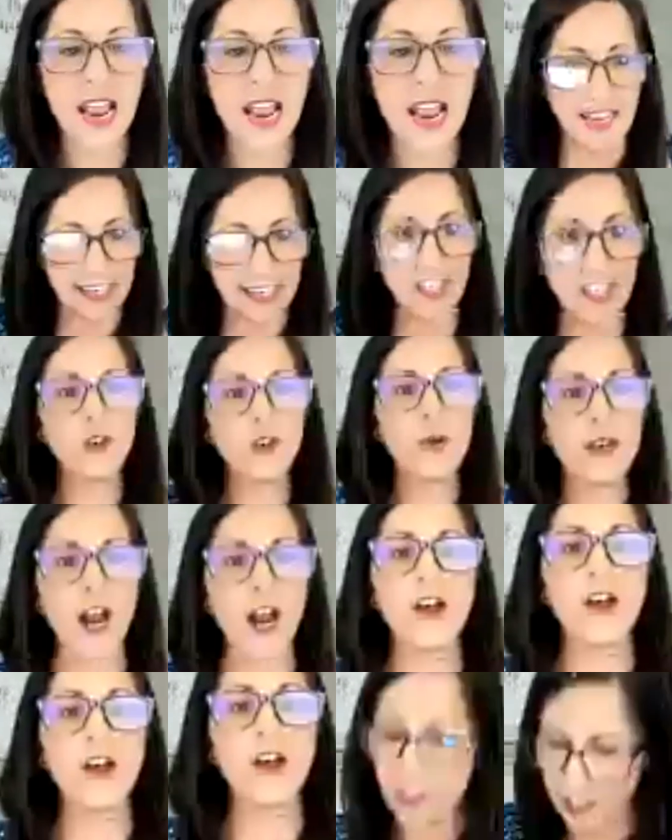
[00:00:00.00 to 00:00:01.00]
And here we are.
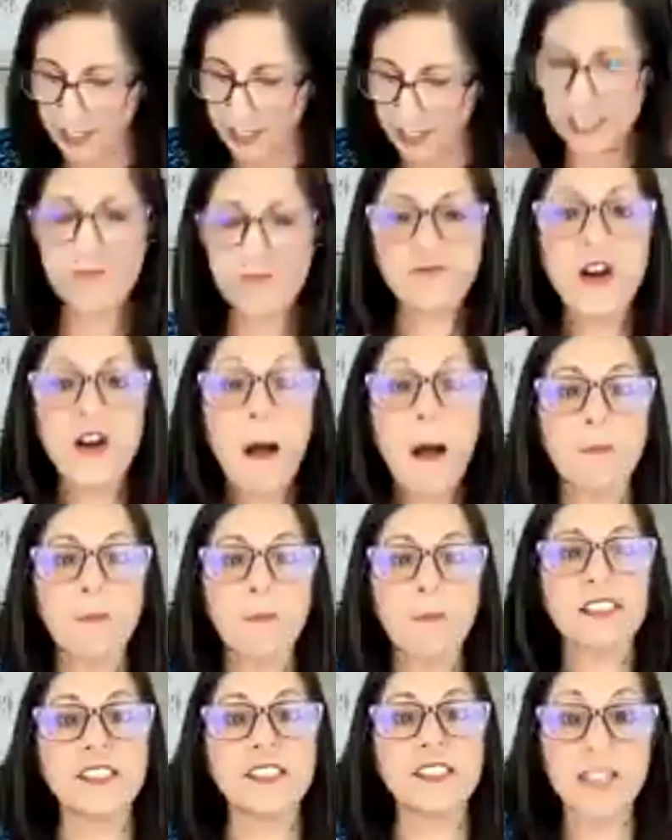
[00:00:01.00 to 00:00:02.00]
Here's this from
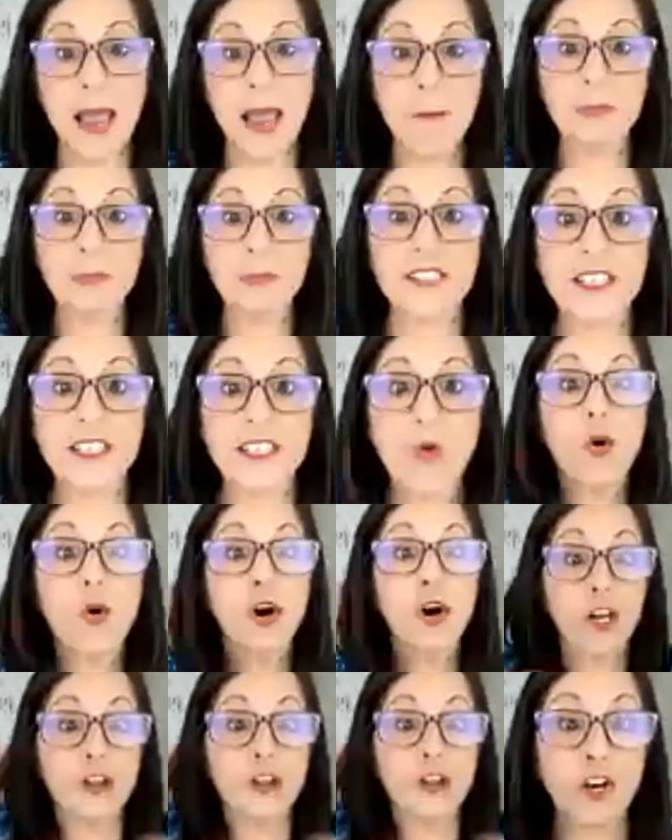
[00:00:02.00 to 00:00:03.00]
this embassy, the
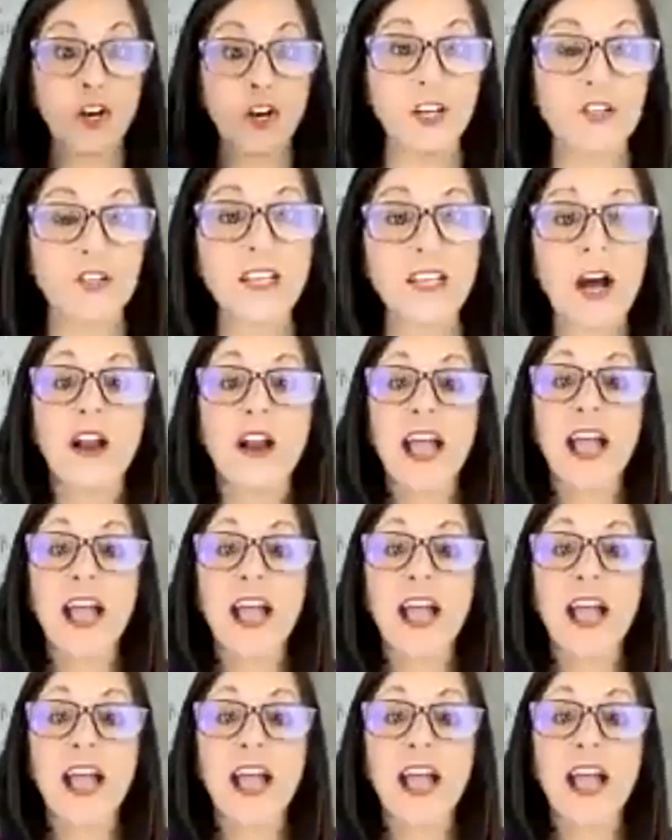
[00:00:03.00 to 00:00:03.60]
word of the Lord goes out.